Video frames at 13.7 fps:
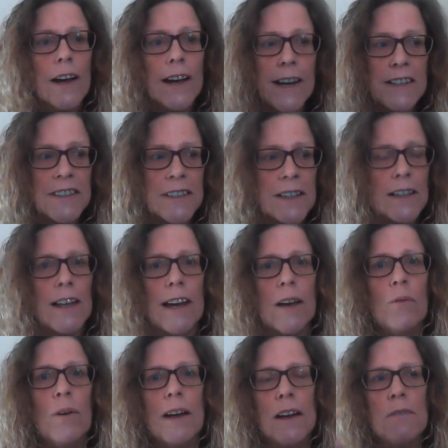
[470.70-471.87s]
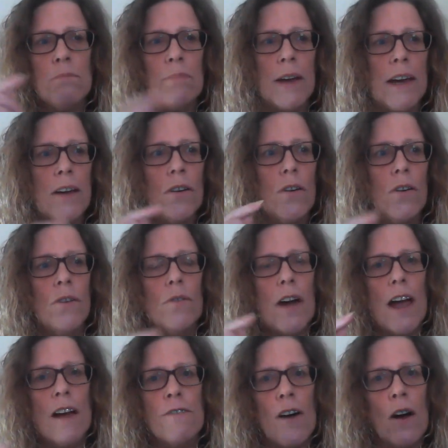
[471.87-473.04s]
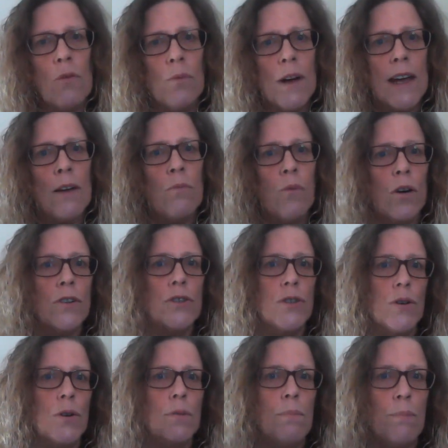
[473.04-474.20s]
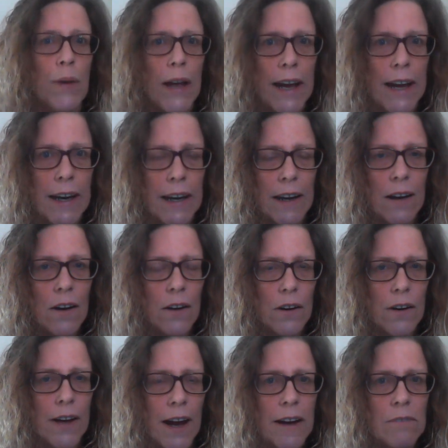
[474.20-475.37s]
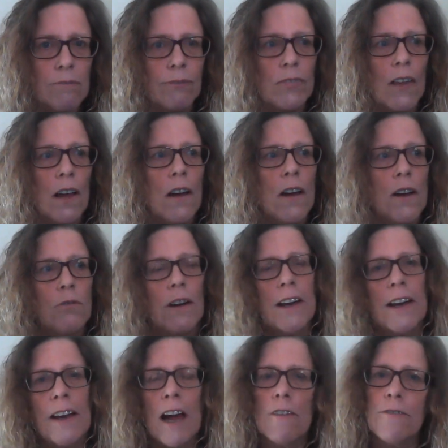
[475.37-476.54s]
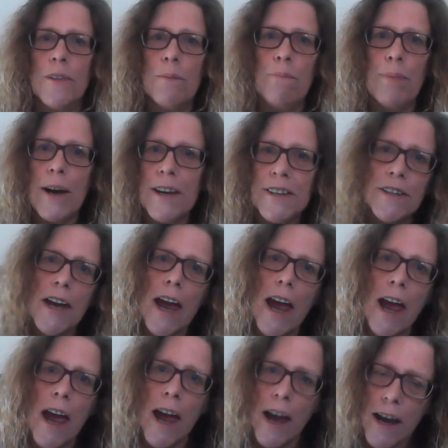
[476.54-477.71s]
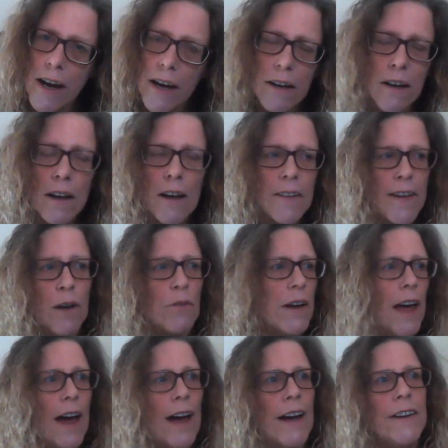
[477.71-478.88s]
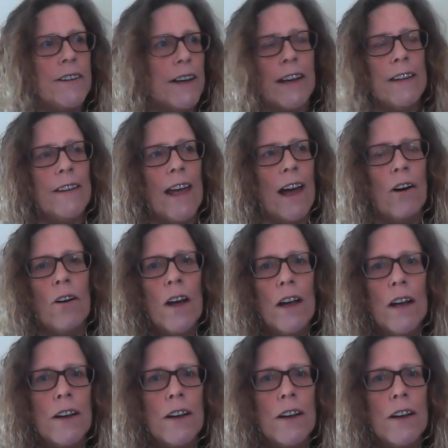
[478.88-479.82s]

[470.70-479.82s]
Instantly we can be whoever we want to be, okay? We can have the best hair that we had in our